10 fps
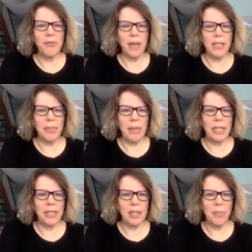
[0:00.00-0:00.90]
fund
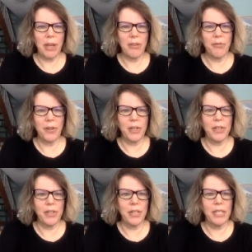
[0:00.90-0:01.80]
administered by the
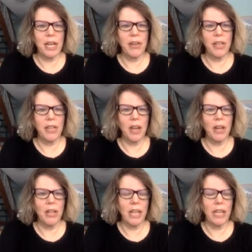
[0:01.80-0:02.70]
First Unitarian
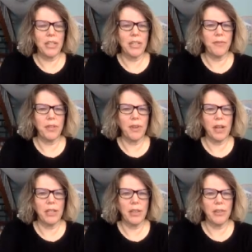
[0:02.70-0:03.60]
Congregation of
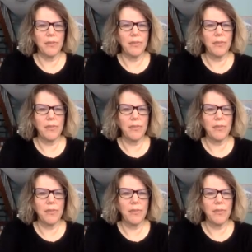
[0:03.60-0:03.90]
Toronto.